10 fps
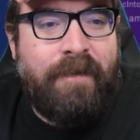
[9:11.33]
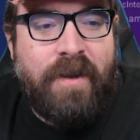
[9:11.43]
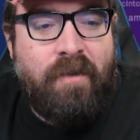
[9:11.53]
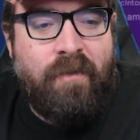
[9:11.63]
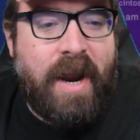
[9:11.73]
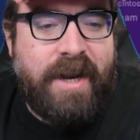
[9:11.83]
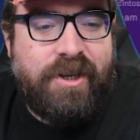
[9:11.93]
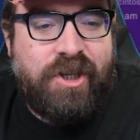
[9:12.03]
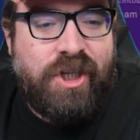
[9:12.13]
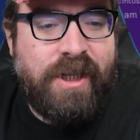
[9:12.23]
if you're
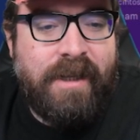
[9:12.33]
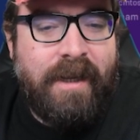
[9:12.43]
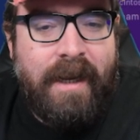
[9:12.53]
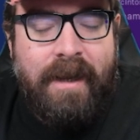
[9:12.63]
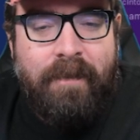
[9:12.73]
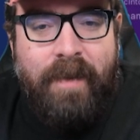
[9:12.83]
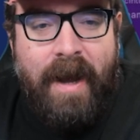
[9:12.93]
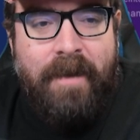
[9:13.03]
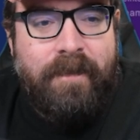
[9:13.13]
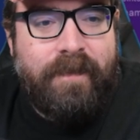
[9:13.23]
rich.
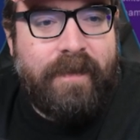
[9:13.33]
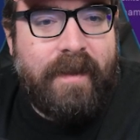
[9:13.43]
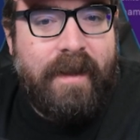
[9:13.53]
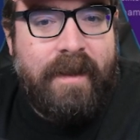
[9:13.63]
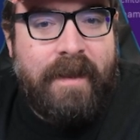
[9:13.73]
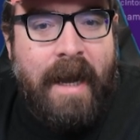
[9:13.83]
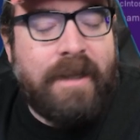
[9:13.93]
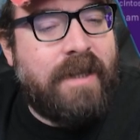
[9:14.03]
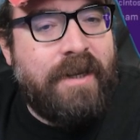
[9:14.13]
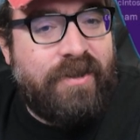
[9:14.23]
But
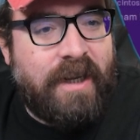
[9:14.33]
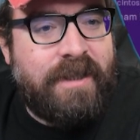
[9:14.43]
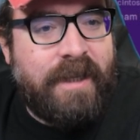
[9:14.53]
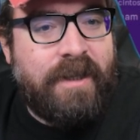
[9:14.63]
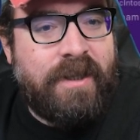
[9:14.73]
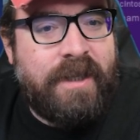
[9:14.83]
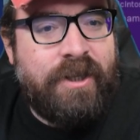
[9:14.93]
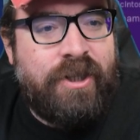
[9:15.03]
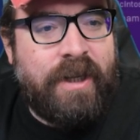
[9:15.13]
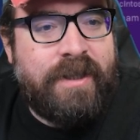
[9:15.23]
that's interesting to
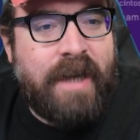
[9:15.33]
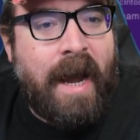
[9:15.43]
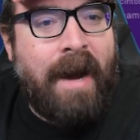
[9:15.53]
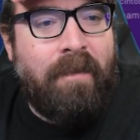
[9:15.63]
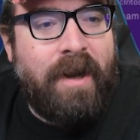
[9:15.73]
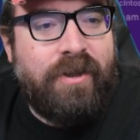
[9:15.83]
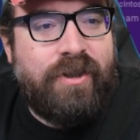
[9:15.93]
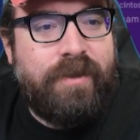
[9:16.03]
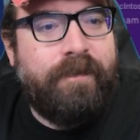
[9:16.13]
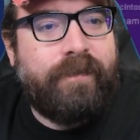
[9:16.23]
see just how
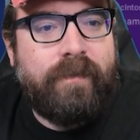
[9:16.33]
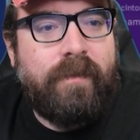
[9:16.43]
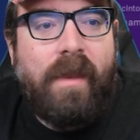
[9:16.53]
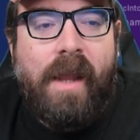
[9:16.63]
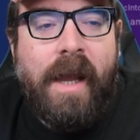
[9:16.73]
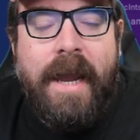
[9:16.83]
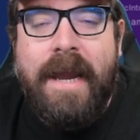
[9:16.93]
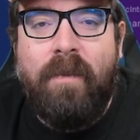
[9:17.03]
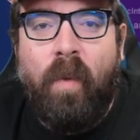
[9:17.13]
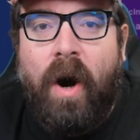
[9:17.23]
much
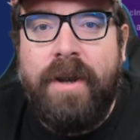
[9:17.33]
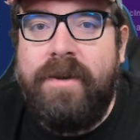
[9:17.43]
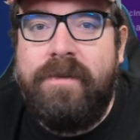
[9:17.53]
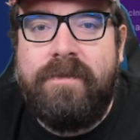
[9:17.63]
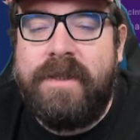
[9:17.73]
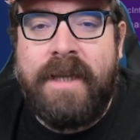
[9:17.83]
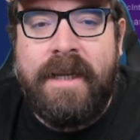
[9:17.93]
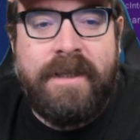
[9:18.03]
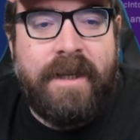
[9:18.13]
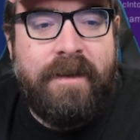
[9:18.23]
in one
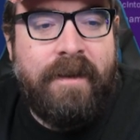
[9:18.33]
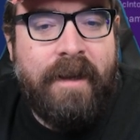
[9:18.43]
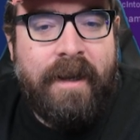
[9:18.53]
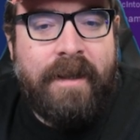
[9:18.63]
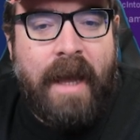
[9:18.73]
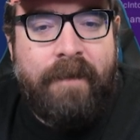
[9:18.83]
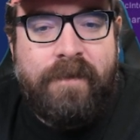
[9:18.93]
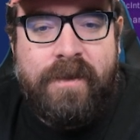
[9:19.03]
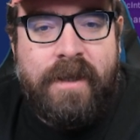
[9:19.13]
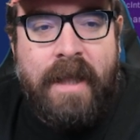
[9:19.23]
season they've
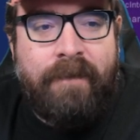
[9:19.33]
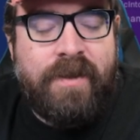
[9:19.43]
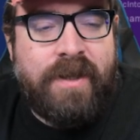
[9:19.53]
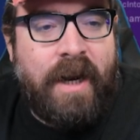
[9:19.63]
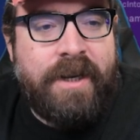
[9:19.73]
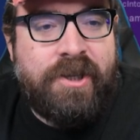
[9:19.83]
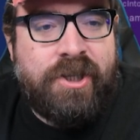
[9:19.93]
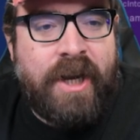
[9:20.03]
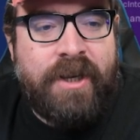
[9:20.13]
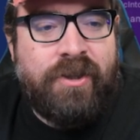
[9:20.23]
decided to
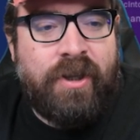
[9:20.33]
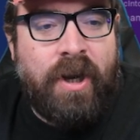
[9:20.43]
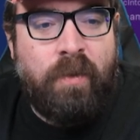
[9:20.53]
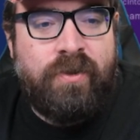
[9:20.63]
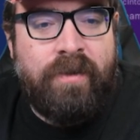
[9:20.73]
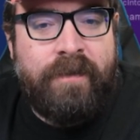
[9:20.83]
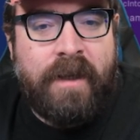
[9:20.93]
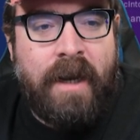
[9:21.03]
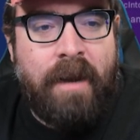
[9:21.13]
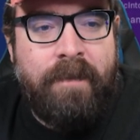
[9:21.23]
change the culture of the
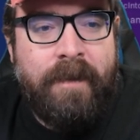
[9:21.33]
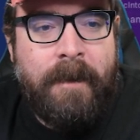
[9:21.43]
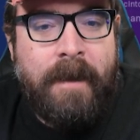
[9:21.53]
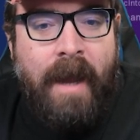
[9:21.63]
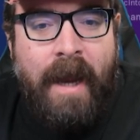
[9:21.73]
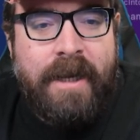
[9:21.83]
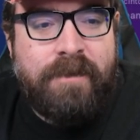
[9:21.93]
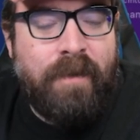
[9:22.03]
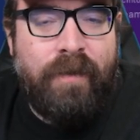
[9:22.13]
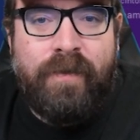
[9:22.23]
club. And
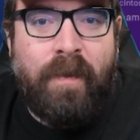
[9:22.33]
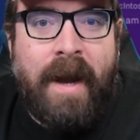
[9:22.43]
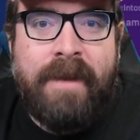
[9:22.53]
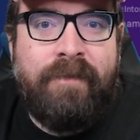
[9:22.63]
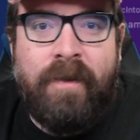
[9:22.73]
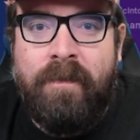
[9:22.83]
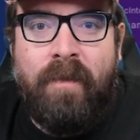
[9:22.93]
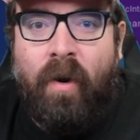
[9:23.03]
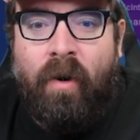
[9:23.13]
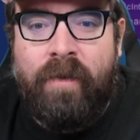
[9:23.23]
it's moved away
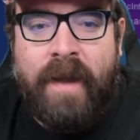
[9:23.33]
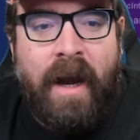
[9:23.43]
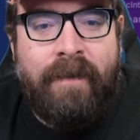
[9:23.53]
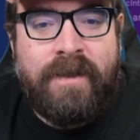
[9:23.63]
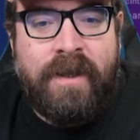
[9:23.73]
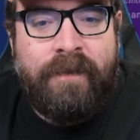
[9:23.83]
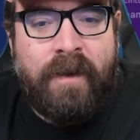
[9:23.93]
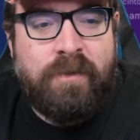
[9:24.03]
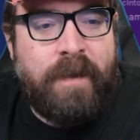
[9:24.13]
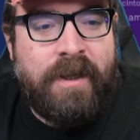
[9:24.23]
from all of that other stuff
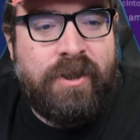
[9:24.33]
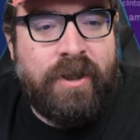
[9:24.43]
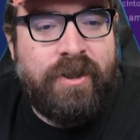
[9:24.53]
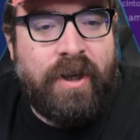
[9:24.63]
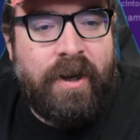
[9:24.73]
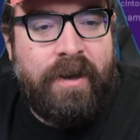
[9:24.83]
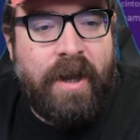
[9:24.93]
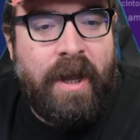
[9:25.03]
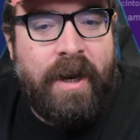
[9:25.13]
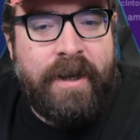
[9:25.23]
I was being judged on
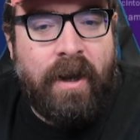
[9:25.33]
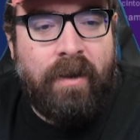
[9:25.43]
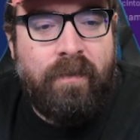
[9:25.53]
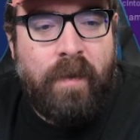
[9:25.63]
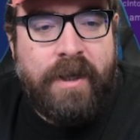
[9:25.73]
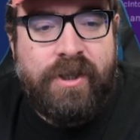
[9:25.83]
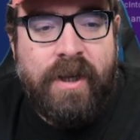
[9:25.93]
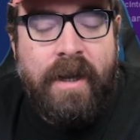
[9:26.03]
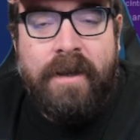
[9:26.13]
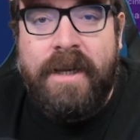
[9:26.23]
early on,
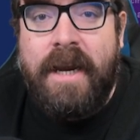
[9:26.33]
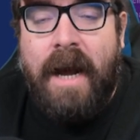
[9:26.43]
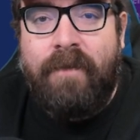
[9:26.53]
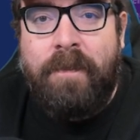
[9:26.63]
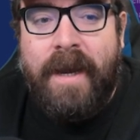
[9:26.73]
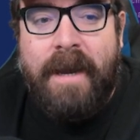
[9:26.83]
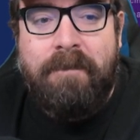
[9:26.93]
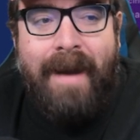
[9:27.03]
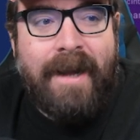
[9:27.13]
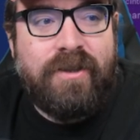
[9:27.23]
which did have a big
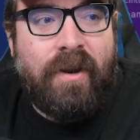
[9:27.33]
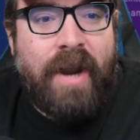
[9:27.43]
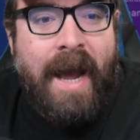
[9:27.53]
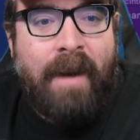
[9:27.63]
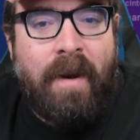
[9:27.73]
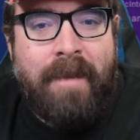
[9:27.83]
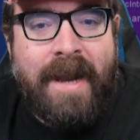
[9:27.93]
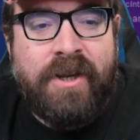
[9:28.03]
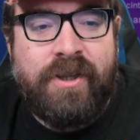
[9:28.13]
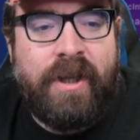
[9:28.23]
impact on how I
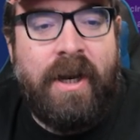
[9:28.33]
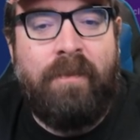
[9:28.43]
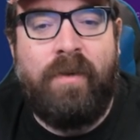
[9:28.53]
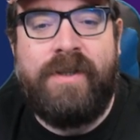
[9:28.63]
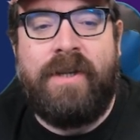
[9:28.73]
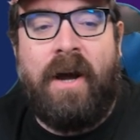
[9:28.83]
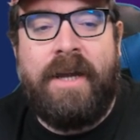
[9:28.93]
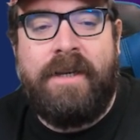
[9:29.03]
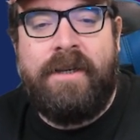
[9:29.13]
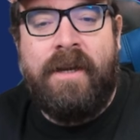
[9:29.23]
managed the club. We
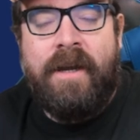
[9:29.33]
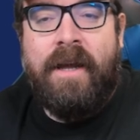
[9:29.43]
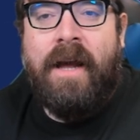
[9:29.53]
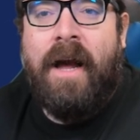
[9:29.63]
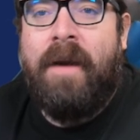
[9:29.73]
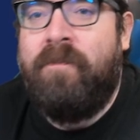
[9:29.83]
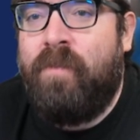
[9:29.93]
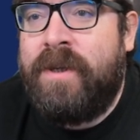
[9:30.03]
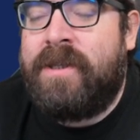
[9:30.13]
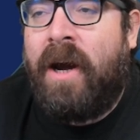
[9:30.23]
signed
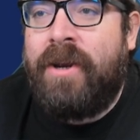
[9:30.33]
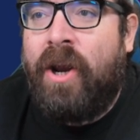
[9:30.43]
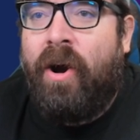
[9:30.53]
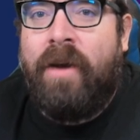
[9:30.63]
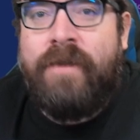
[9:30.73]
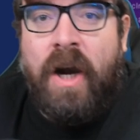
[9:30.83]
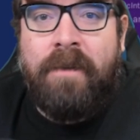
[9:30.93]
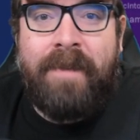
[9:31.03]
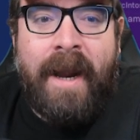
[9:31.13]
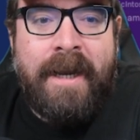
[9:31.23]
a lot of
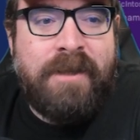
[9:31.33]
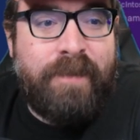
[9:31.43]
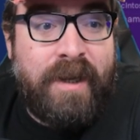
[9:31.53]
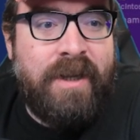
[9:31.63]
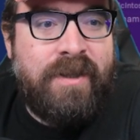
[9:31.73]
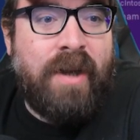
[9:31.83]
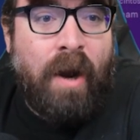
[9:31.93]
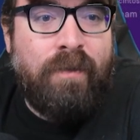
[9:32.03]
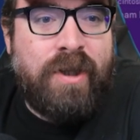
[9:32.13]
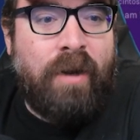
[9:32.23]
young players because
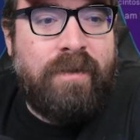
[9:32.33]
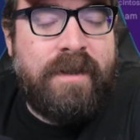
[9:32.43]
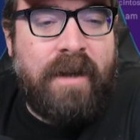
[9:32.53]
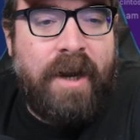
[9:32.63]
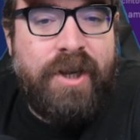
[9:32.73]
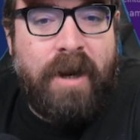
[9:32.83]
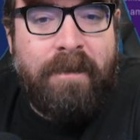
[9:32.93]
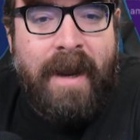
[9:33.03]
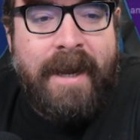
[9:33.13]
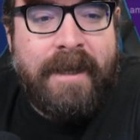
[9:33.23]
I was told to sign
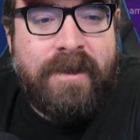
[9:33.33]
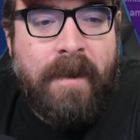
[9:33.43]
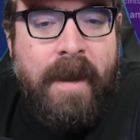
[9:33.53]
young players.